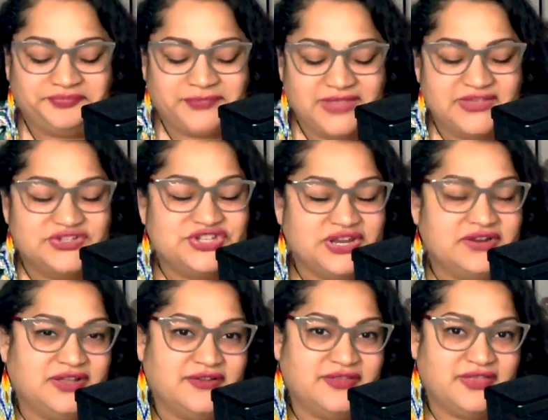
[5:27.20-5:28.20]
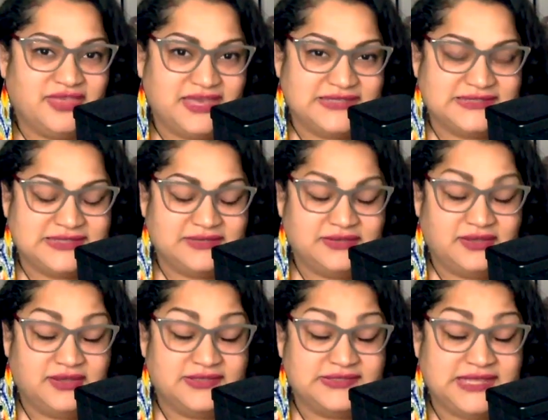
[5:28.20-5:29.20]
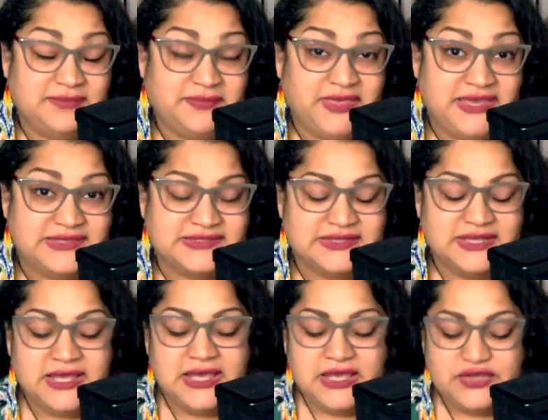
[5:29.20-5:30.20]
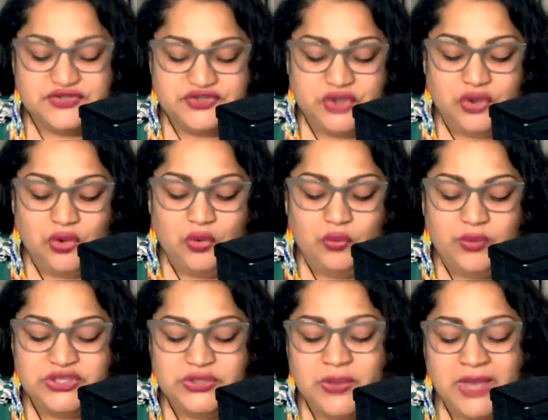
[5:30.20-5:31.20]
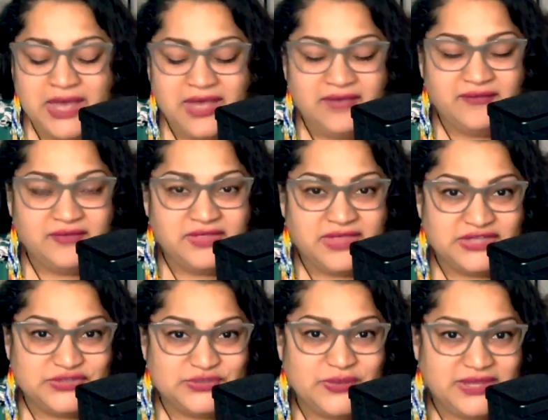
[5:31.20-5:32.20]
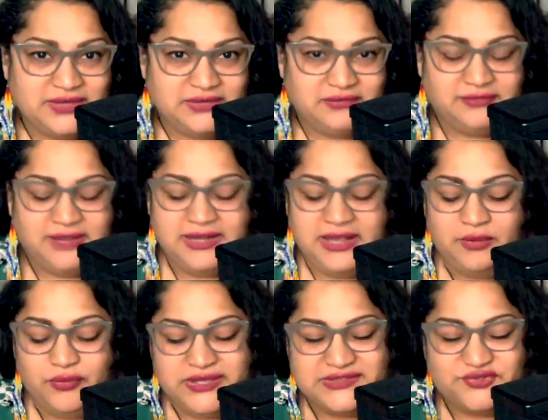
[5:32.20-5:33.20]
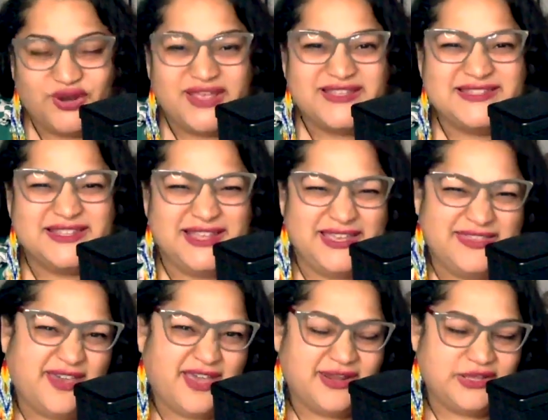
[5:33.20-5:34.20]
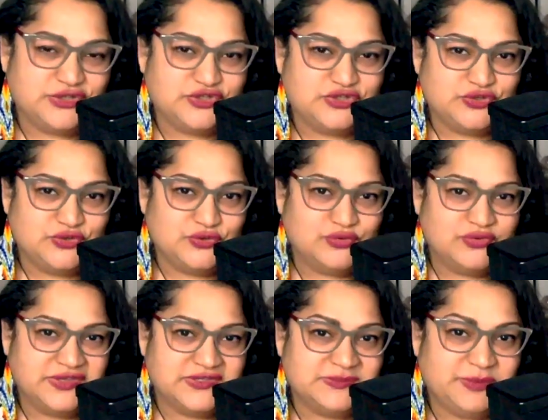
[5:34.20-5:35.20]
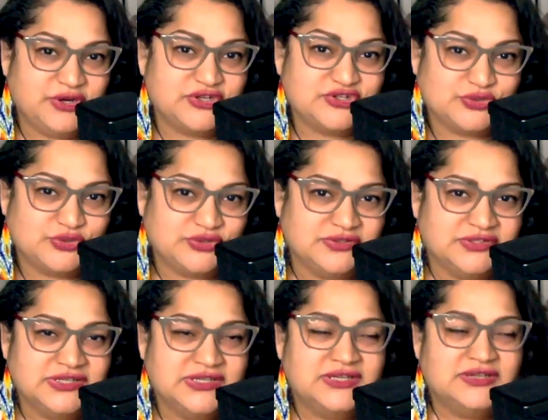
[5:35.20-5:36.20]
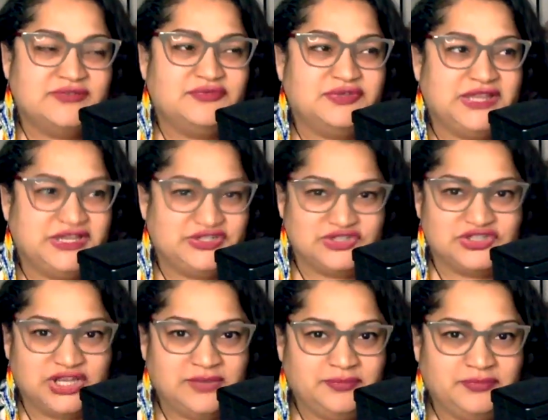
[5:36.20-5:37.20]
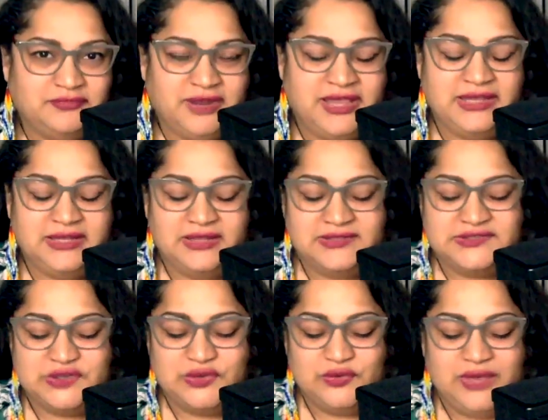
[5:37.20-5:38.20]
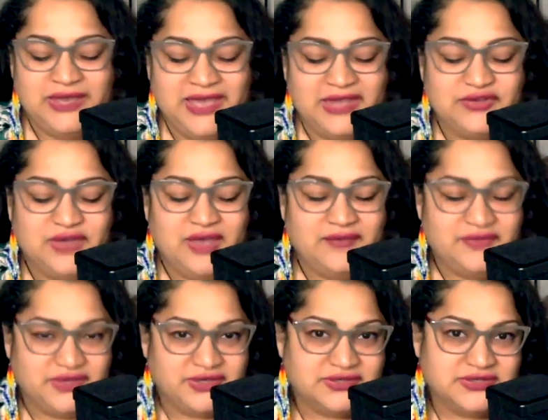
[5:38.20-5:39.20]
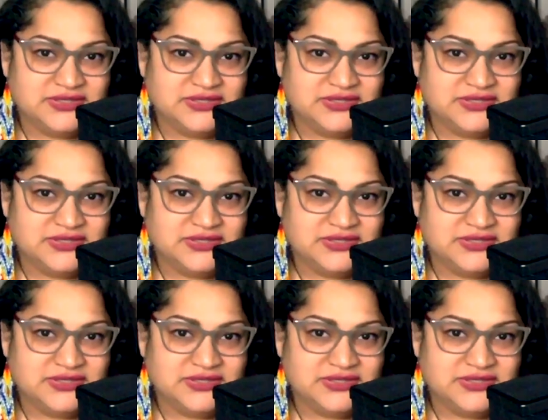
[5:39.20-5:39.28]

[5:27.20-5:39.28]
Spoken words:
they share a lot of the things, same things. So when you have that twin, right, and we translate that into the spiritual relationship, right? So again, you have the